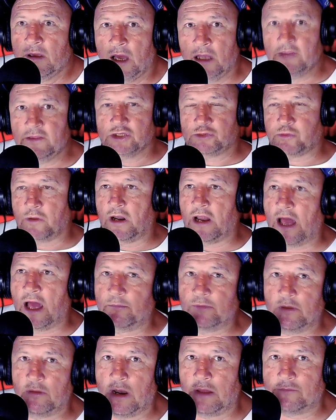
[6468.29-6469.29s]
And this will
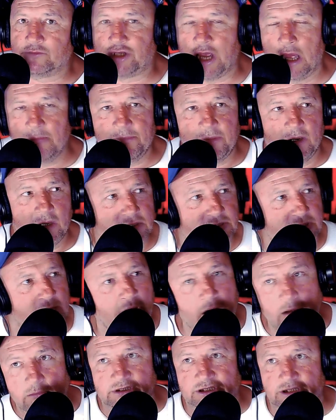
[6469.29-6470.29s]
happen. You'll have 10 minutes to
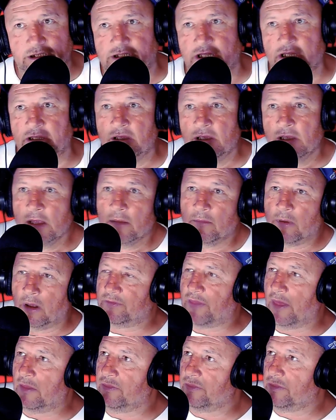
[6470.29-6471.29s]
go into this thing.
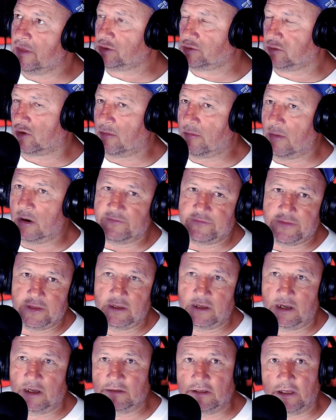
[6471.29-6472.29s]
But then this will come over
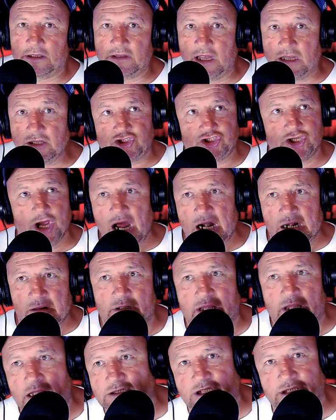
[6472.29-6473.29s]
there, and, and then China
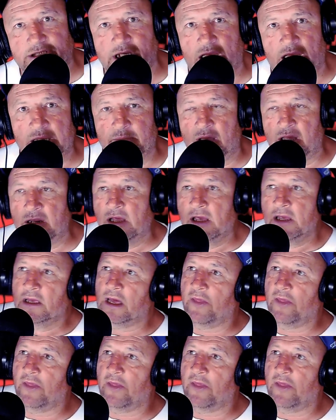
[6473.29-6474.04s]
will get into Taiwan.